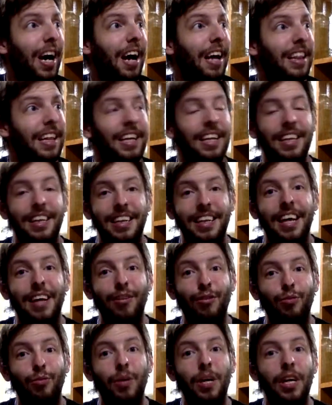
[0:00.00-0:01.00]
think
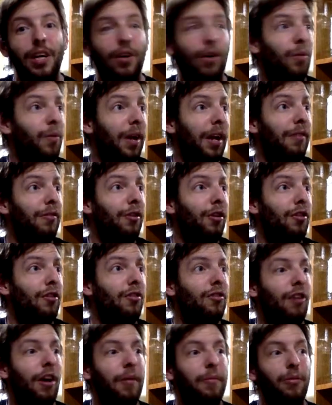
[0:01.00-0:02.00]
next week or whatever
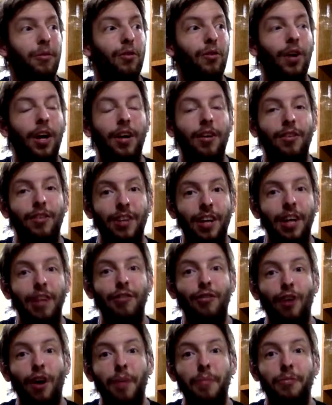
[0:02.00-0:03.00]
chapter 310
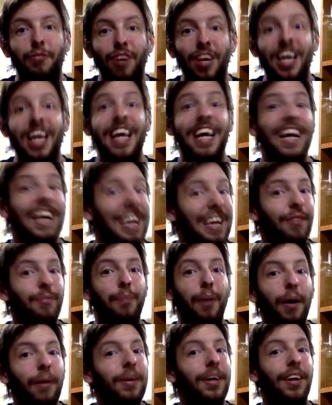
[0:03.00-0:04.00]
drops is
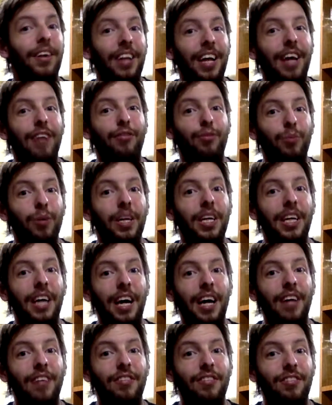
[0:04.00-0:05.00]
probably our last week,
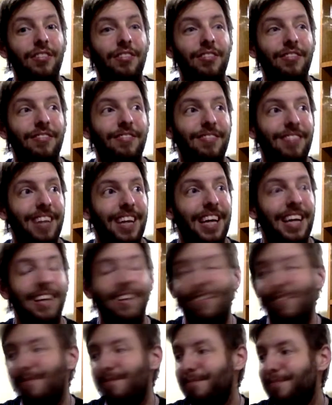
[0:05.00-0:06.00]
guys.
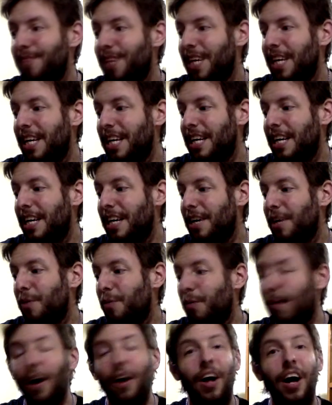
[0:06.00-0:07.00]
And,
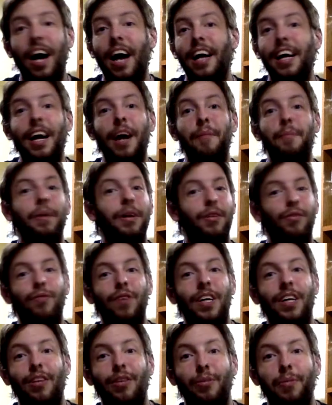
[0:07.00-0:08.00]
well, I got mixed
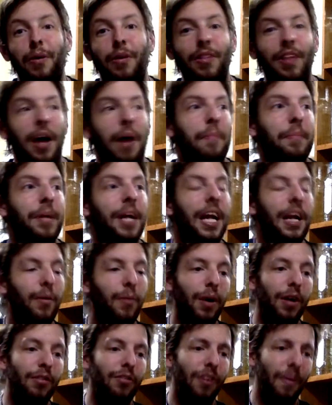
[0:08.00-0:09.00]
feelings about that. But
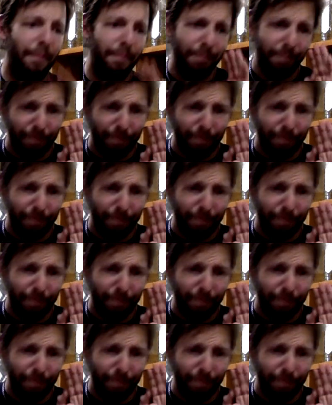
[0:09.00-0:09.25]
anyways,